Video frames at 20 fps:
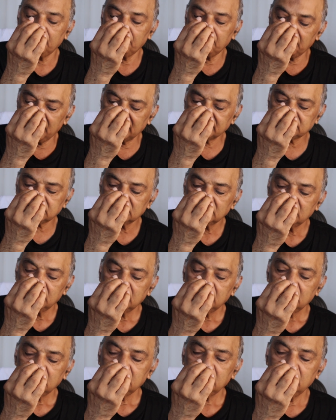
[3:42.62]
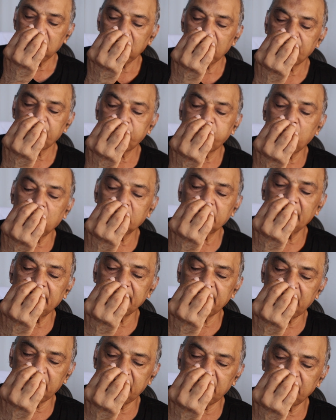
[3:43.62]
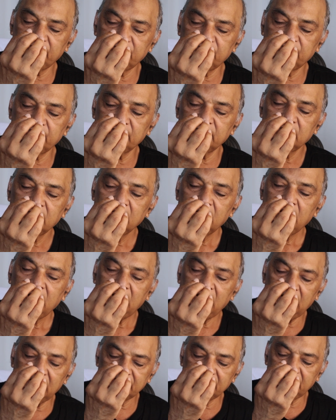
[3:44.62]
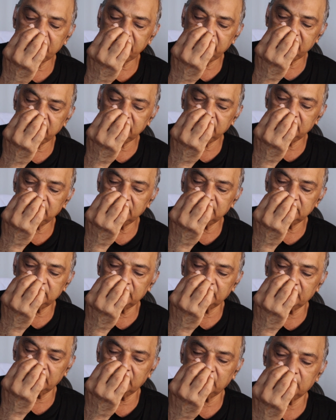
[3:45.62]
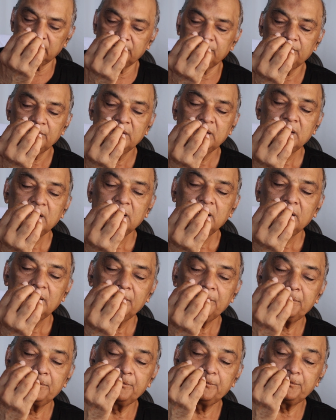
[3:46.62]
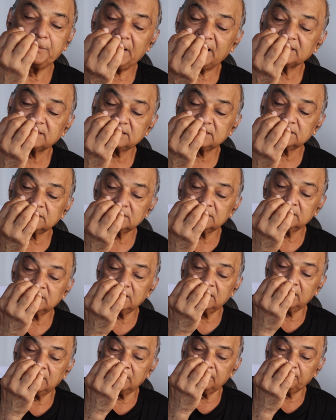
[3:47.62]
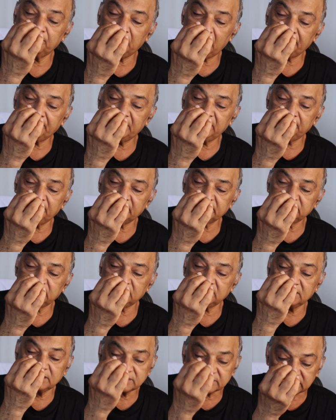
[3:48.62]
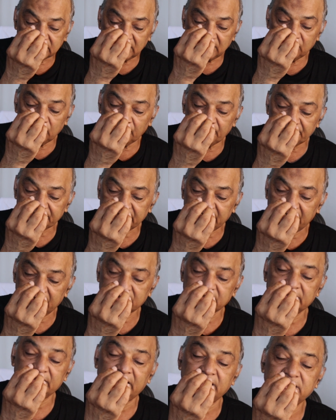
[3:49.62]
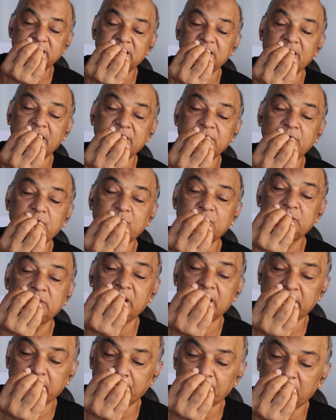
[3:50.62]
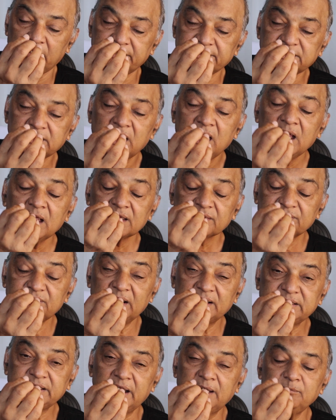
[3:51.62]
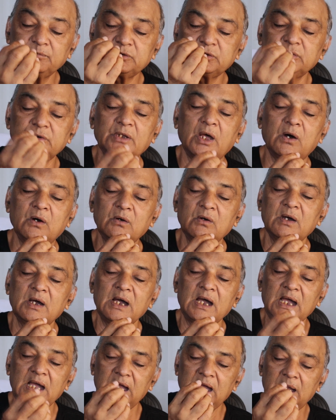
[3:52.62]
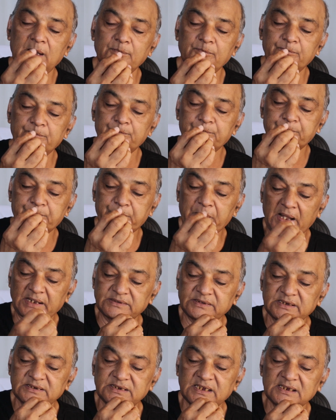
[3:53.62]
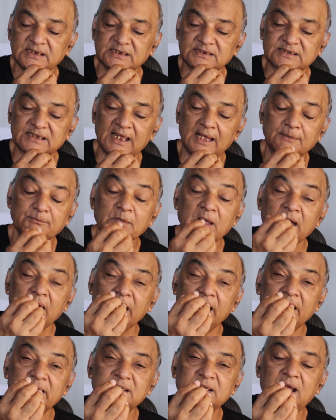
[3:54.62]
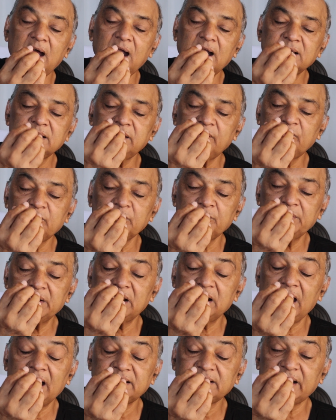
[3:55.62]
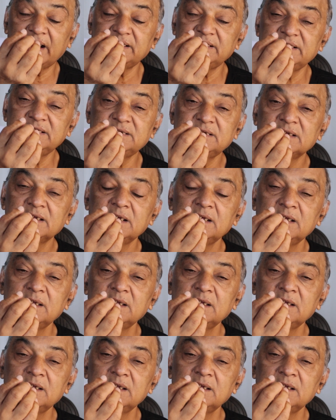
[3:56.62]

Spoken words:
mosque, 400 and already, you know, past Babri Masjid is still over there, 1992 they demolished. The time to know I'm practicing Islam, and God gave to me glad tidings